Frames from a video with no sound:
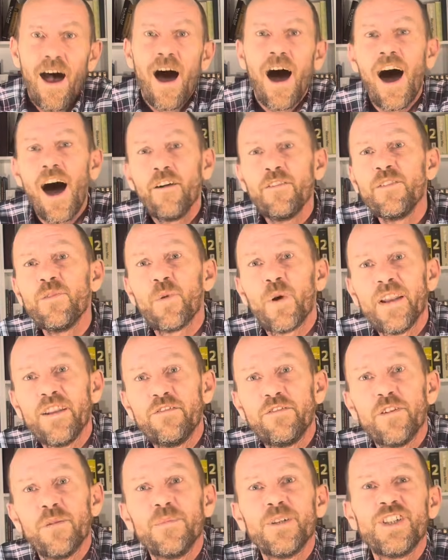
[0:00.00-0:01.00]
Are we ready
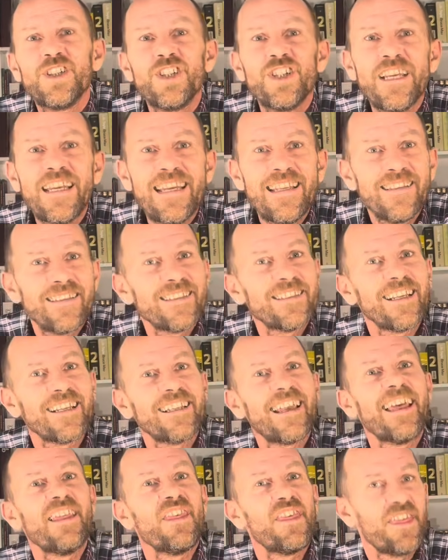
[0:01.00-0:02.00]
for machines that
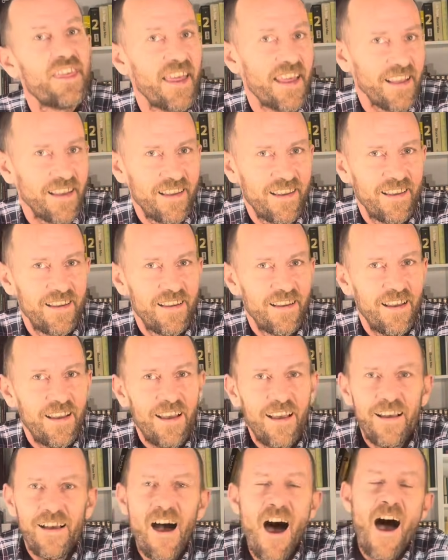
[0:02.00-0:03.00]
can think?
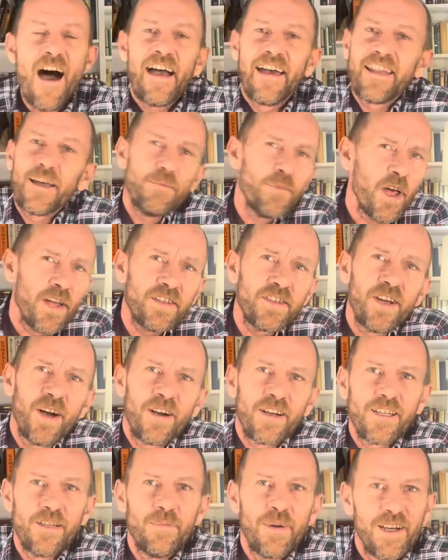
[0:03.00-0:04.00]
And I'm not
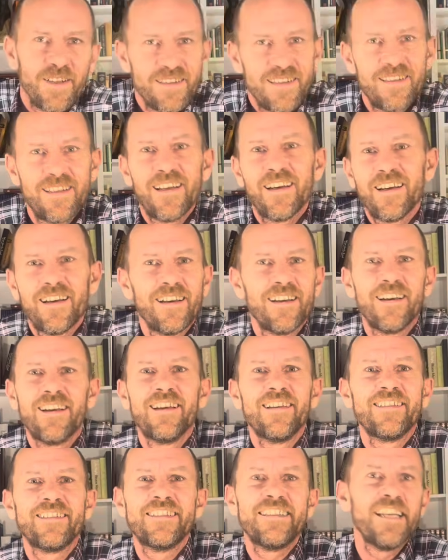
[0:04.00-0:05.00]
talking about
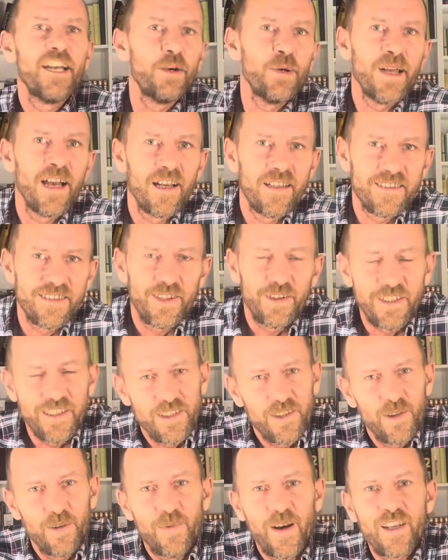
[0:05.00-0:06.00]
Siri
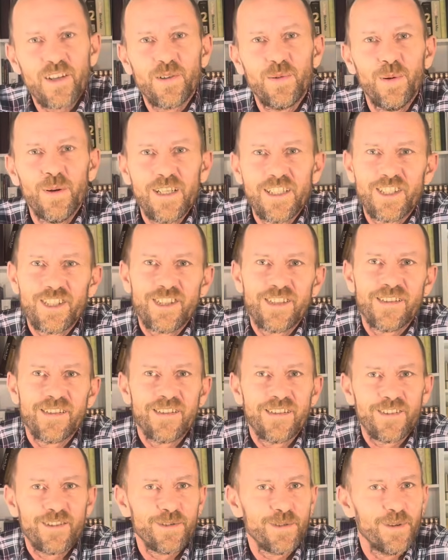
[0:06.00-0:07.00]
answering your web
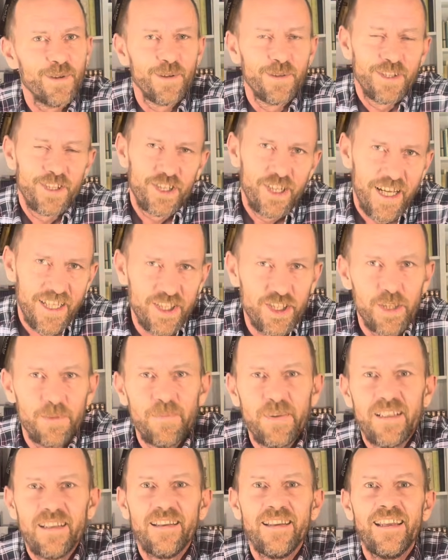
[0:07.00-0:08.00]
questions or
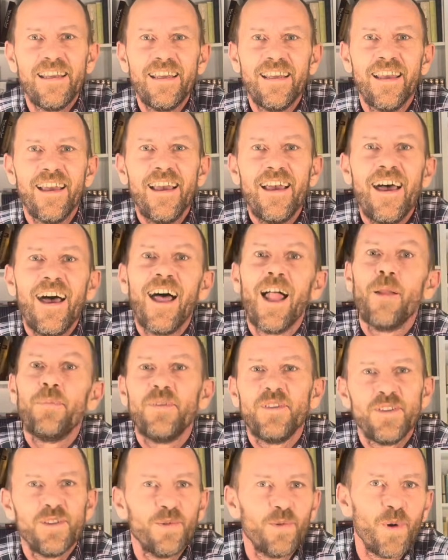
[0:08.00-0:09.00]
ChatGPT
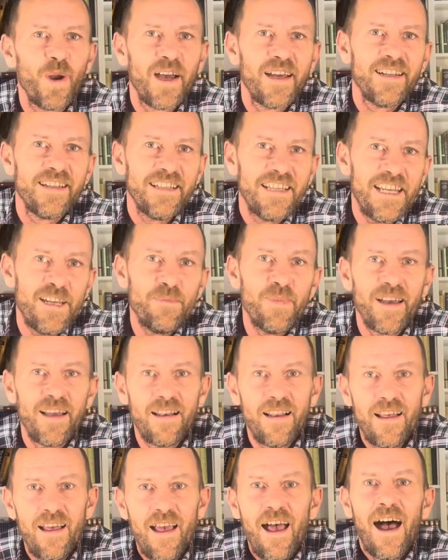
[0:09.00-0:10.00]
helping you write an email.
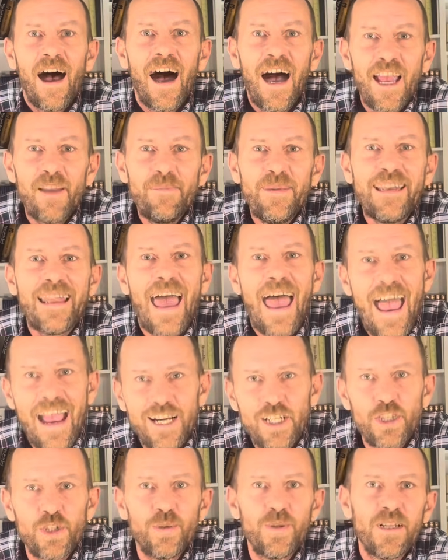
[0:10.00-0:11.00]
I mean
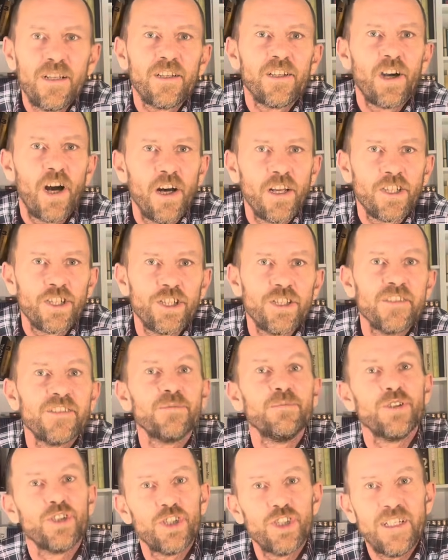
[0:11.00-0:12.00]
actual
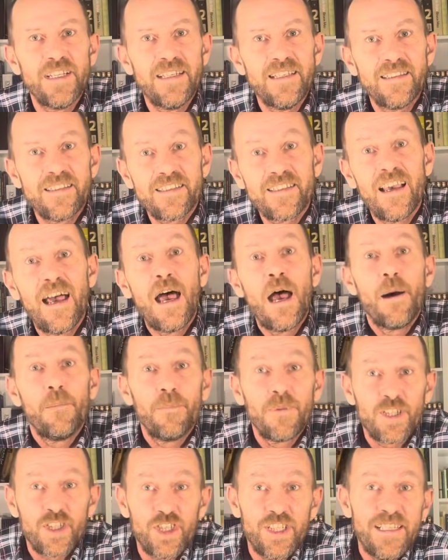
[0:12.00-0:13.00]
conscious machines,
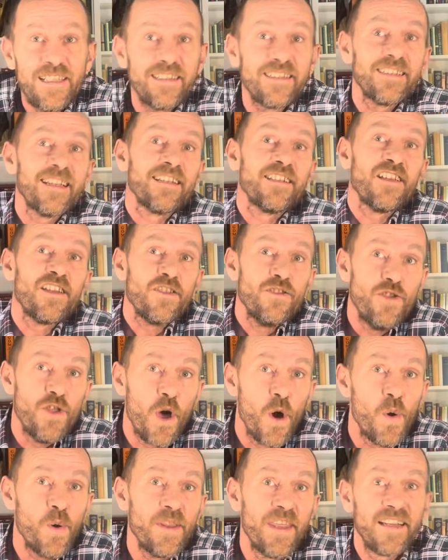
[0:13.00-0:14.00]
machines that
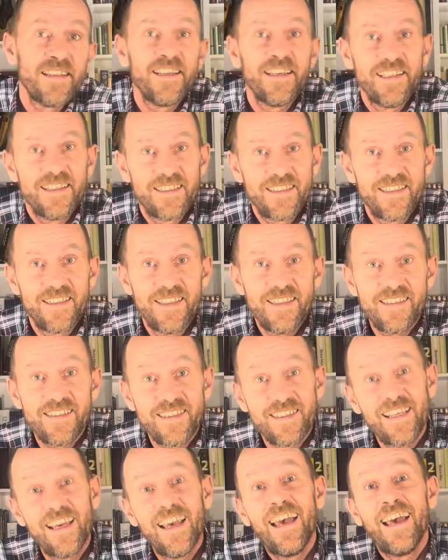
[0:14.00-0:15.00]
know that they
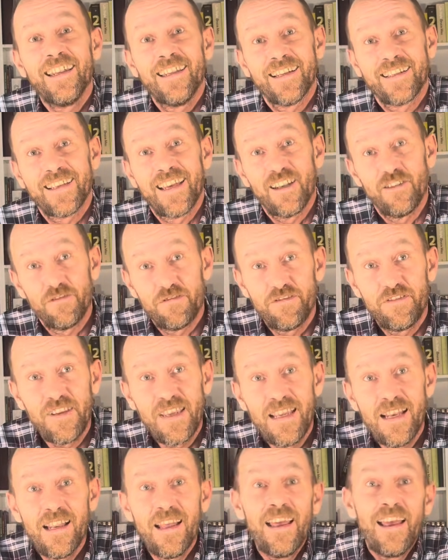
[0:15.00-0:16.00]
exist, that can
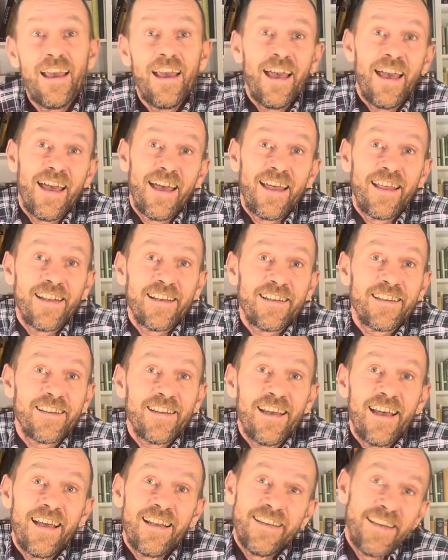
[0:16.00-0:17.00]
feel, and
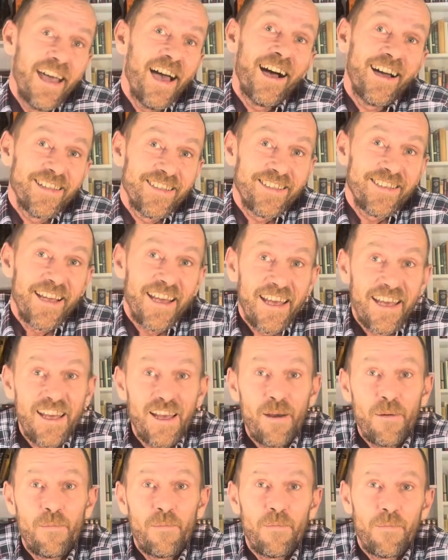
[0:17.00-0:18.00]
dare I
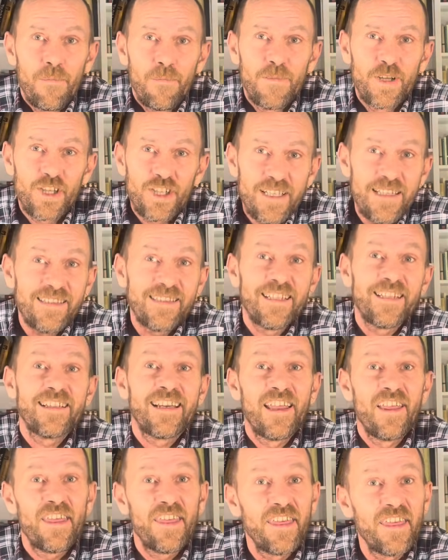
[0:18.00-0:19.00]
say, machines that
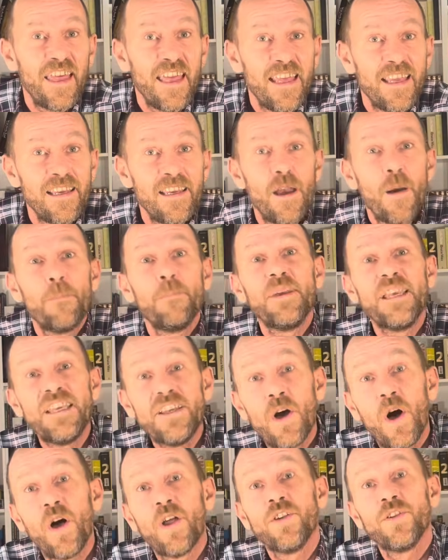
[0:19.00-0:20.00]
can think
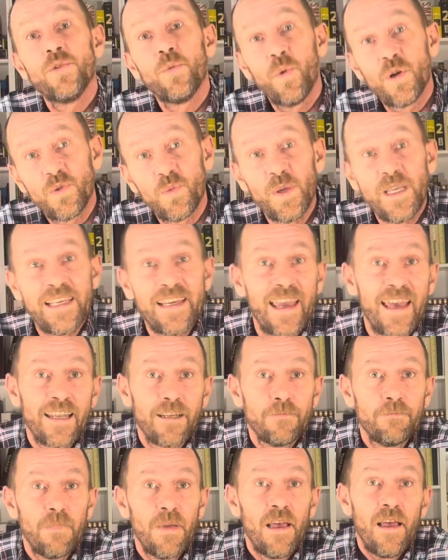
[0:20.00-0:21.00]
beyond what we can.
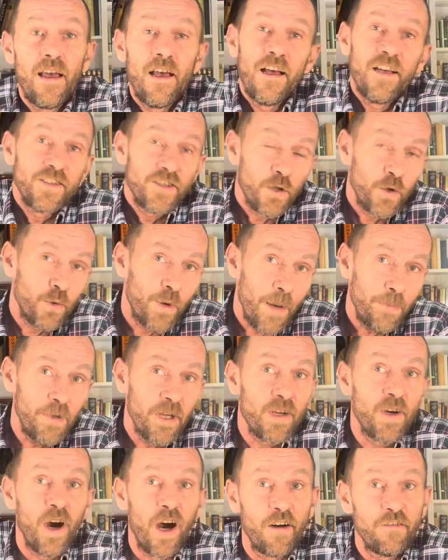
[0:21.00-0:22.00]
So grab your
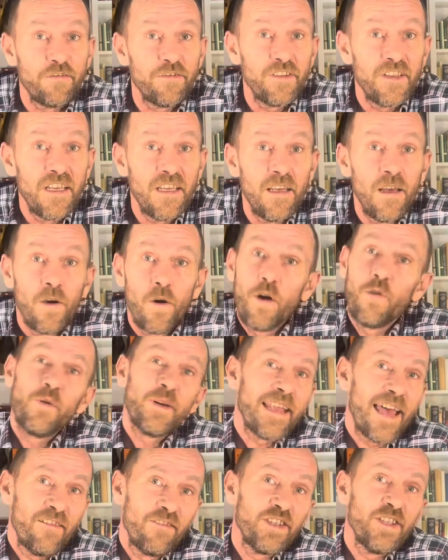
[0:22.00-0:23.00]
coffee or
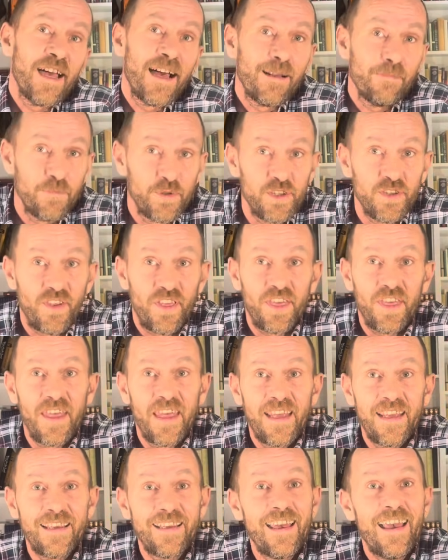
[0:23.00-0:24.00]
whatever you have to
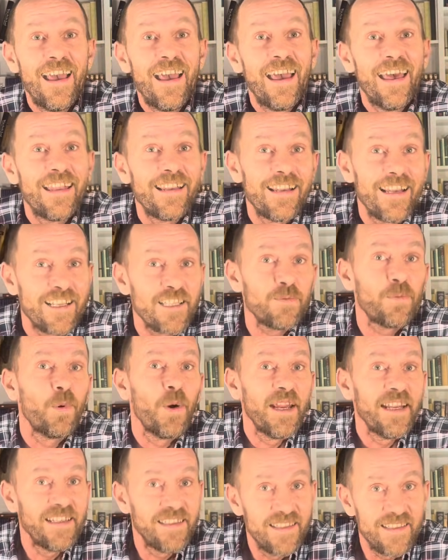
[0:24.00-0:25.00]
think and let's
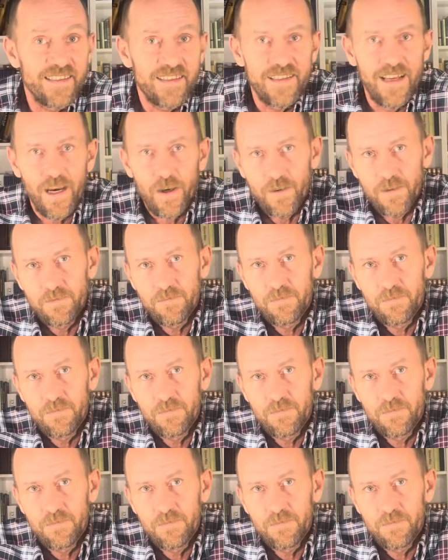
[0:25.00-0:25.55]
break this down.